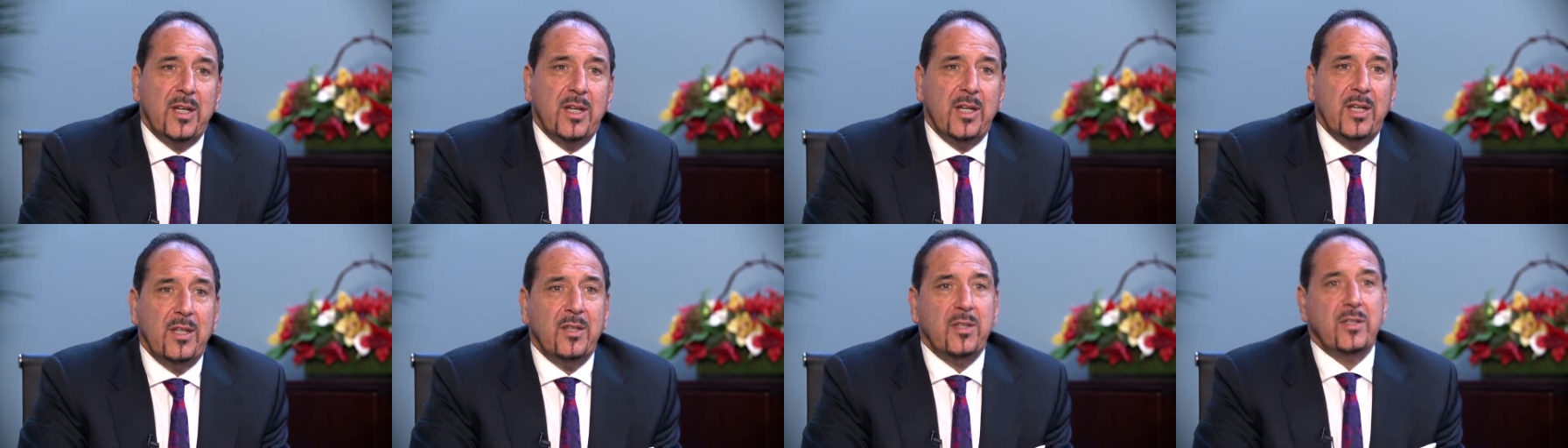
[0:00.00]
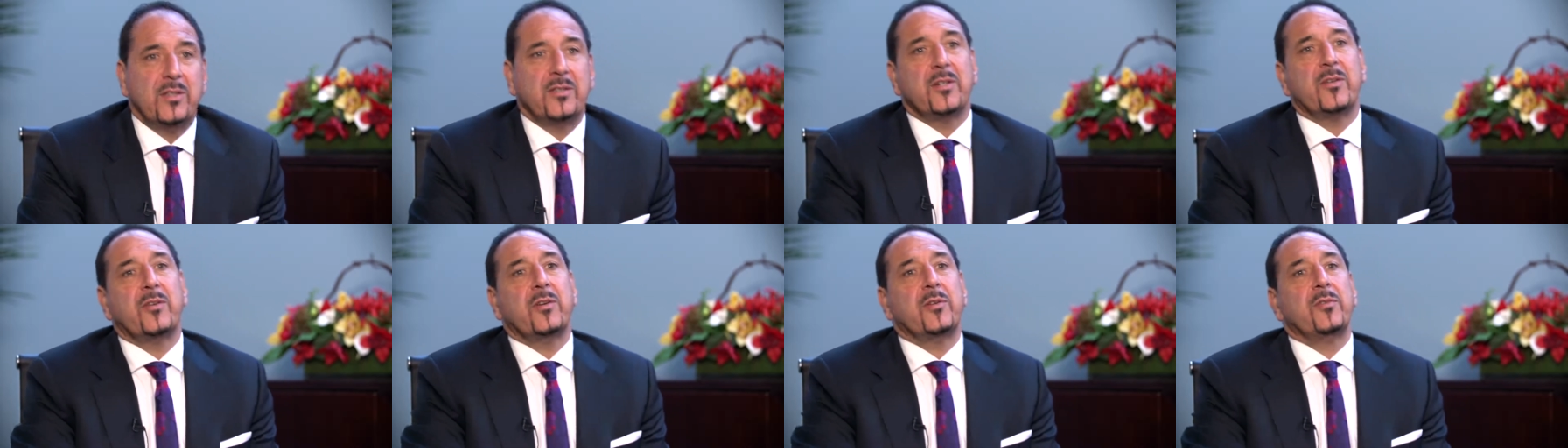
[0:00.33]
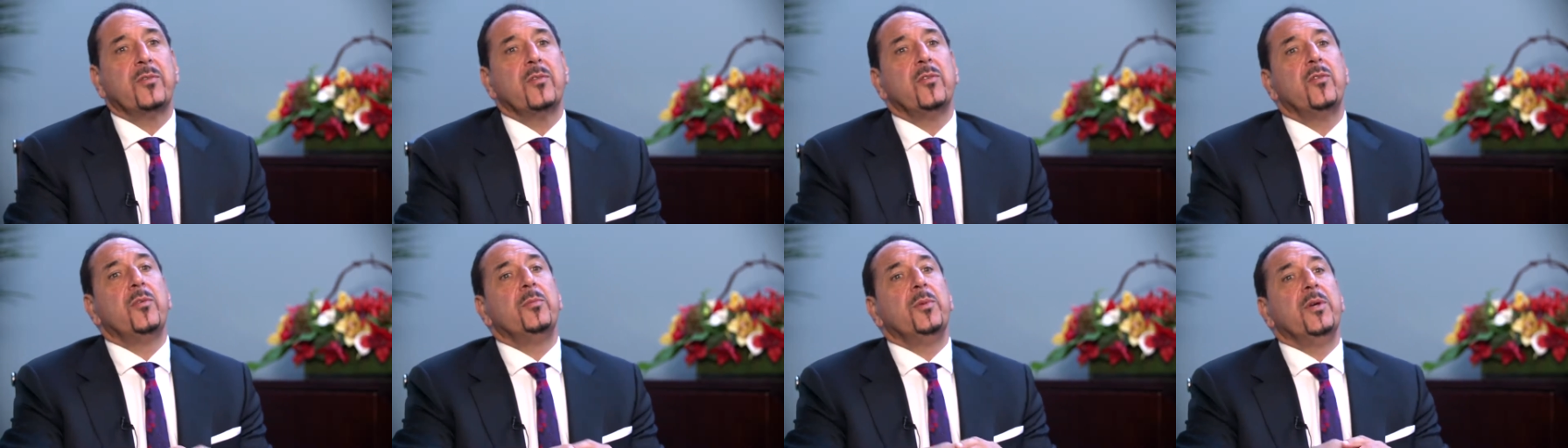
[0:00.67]
in this area
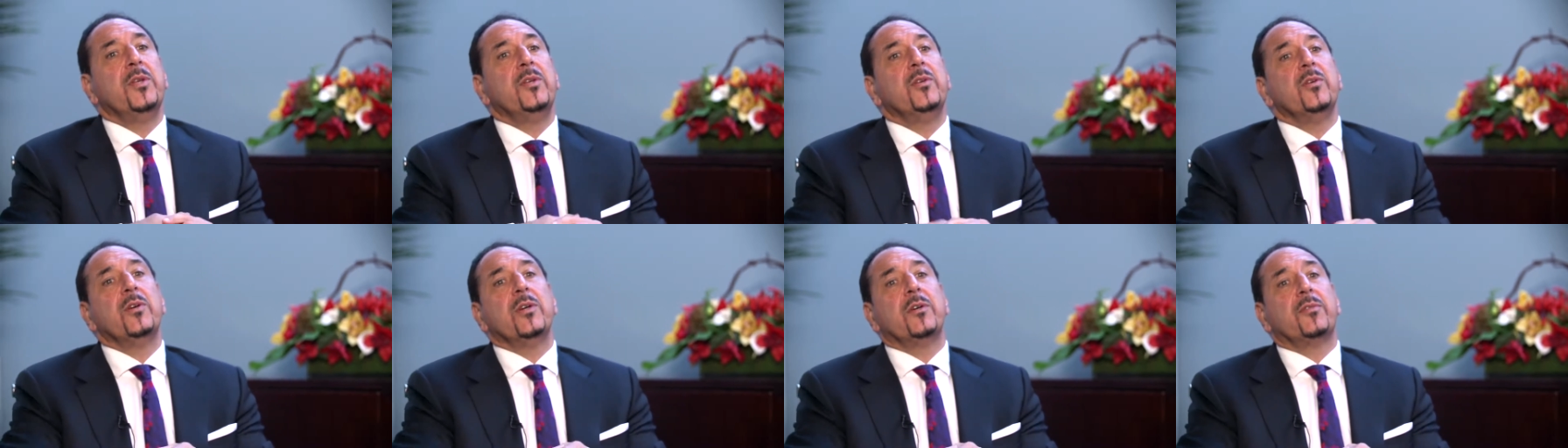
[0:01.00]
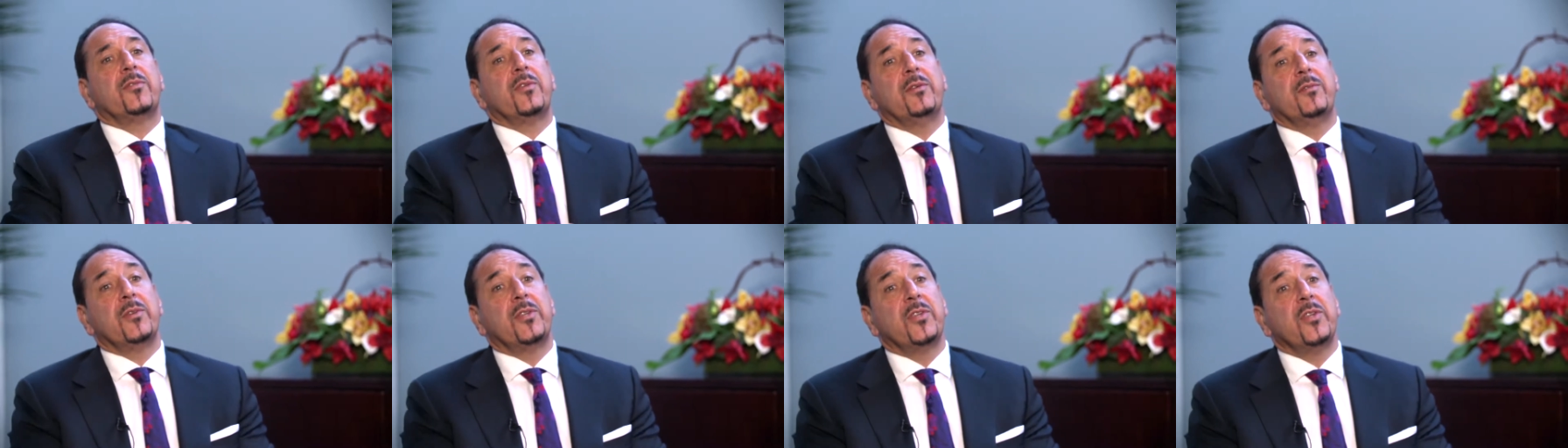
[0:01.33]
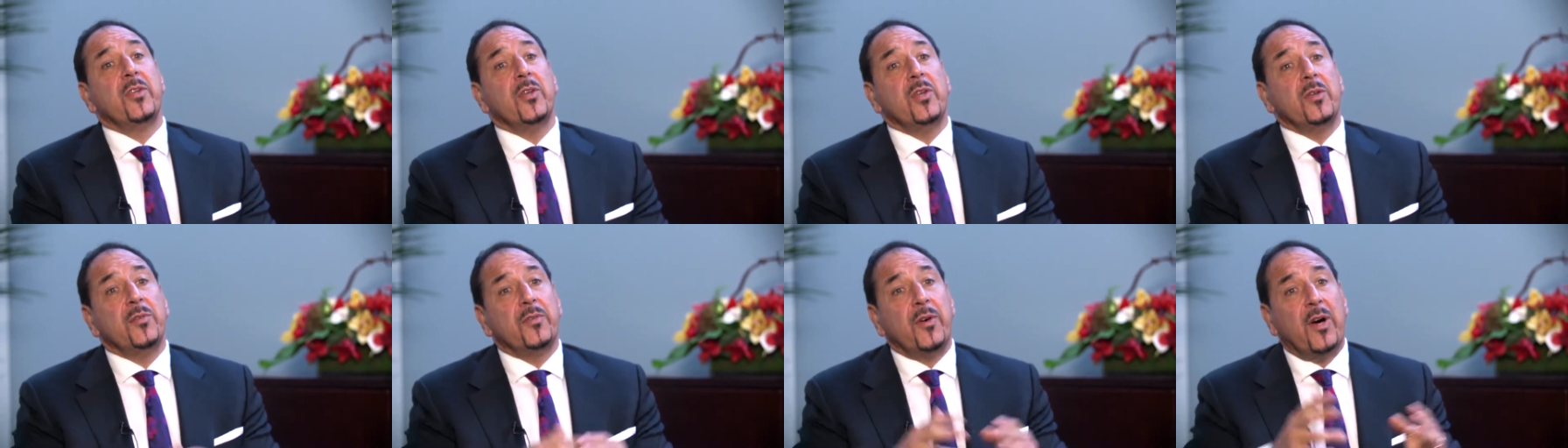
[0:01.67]
of law, been doing it for over
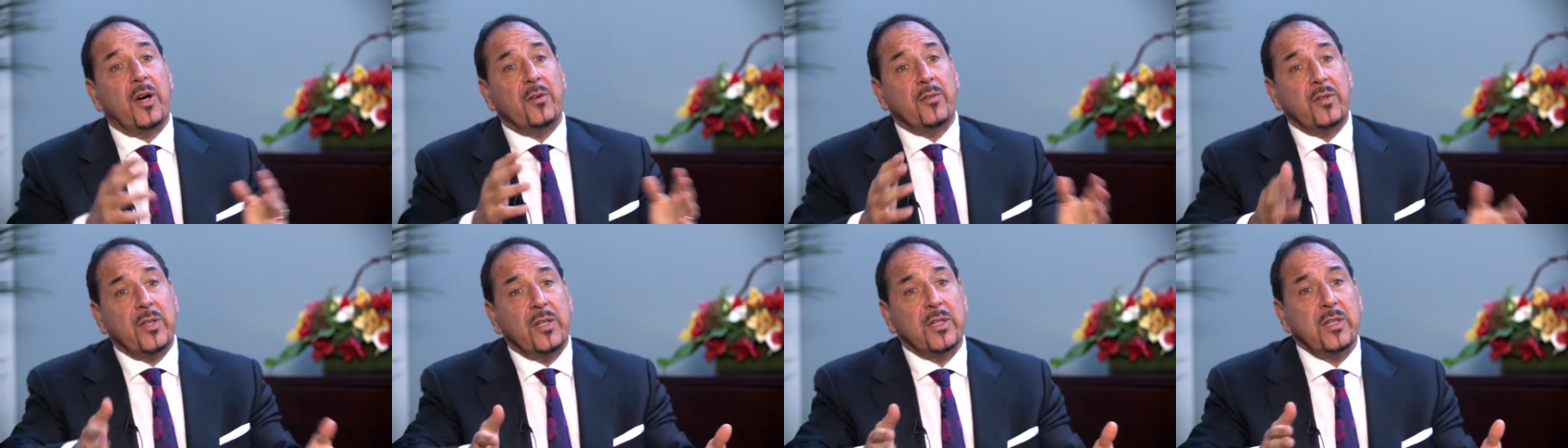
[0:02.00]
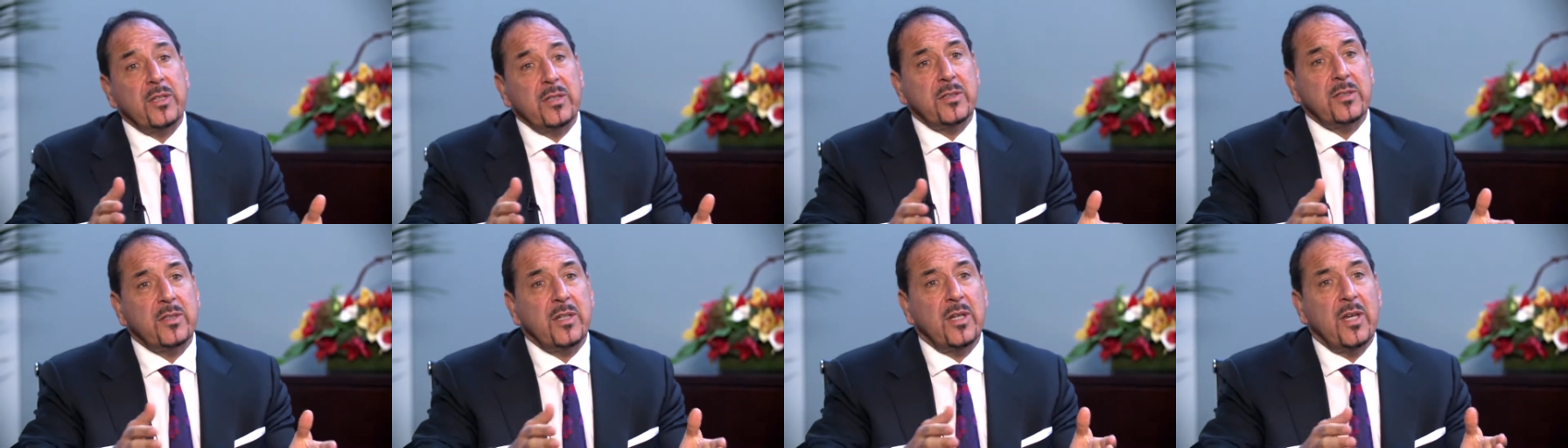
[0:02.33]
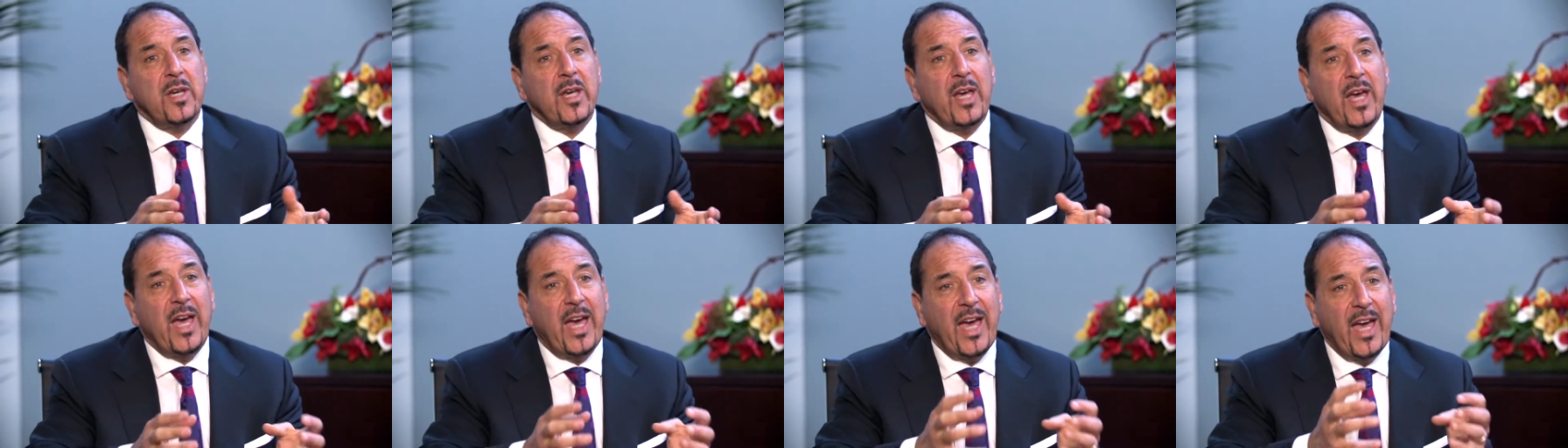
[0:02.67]
35 years
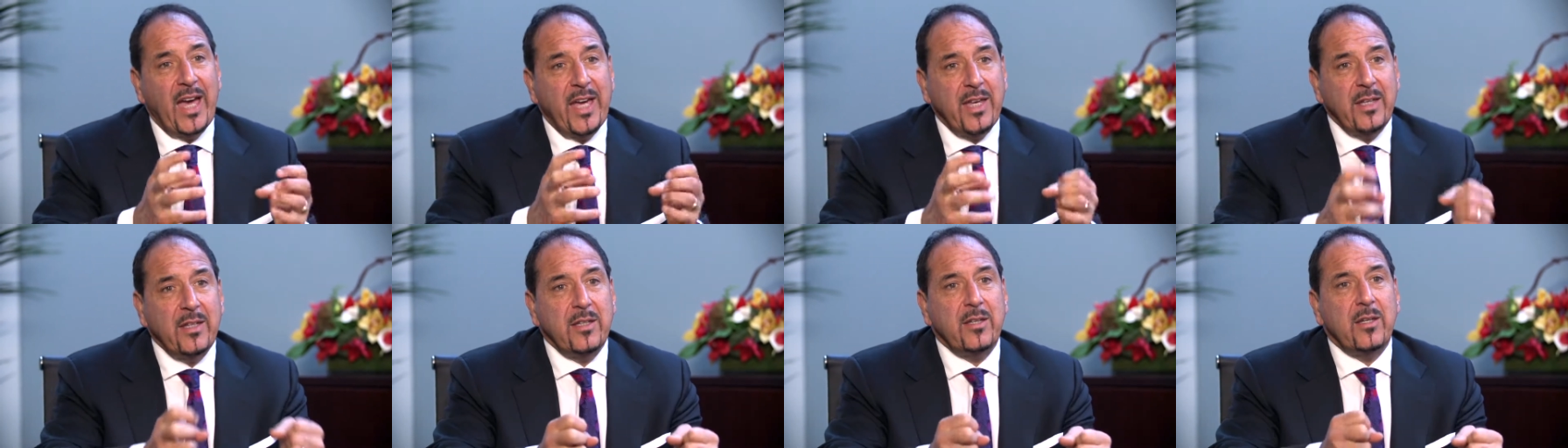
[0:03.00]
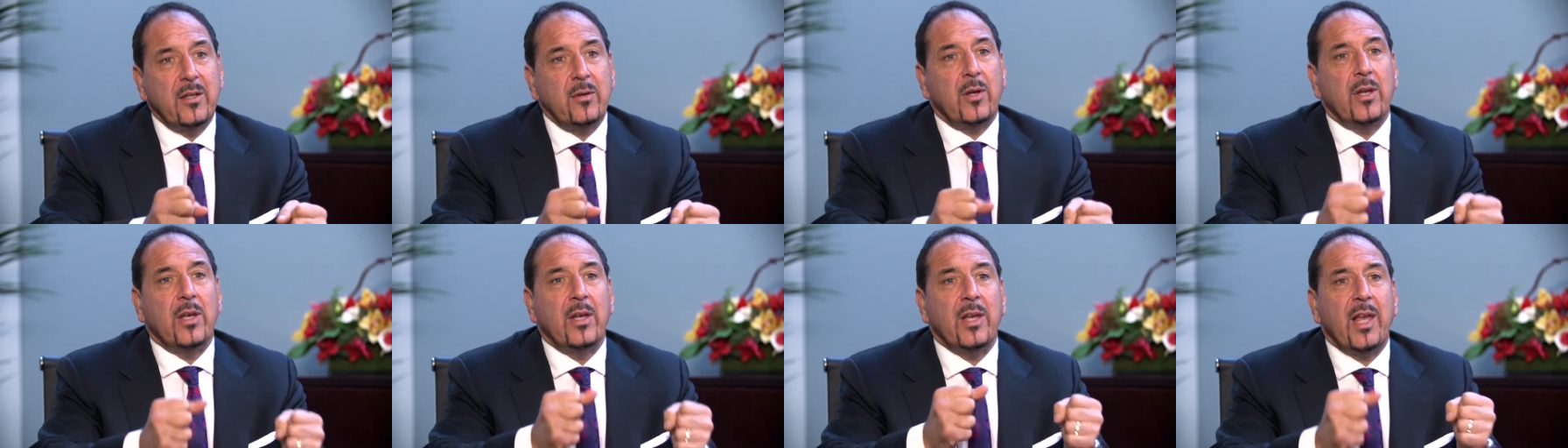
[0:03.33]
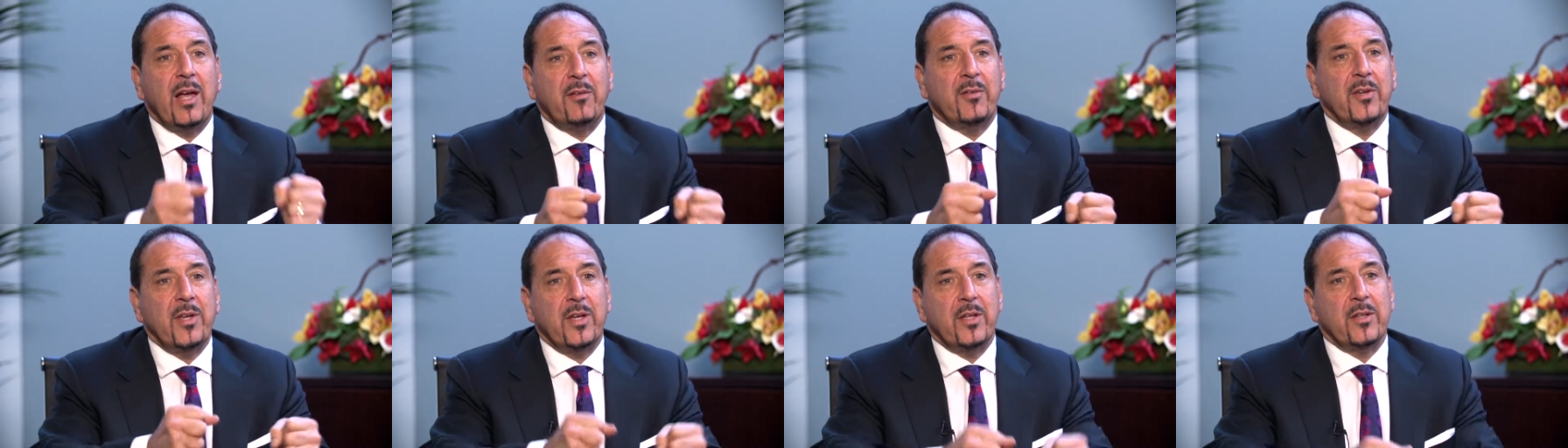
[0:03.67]
and
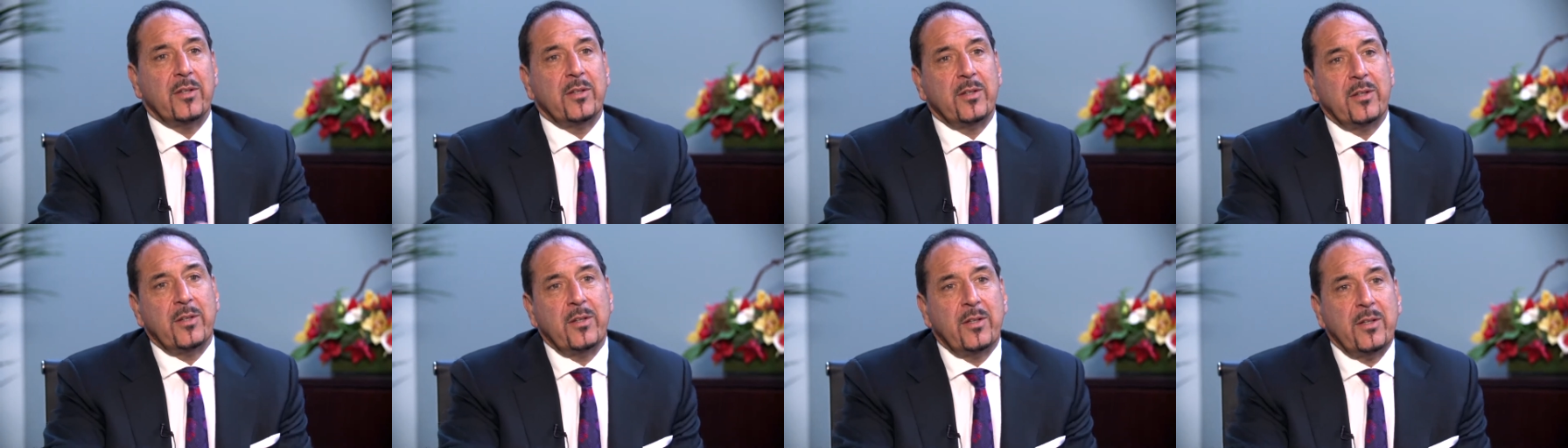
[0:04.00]
loving it.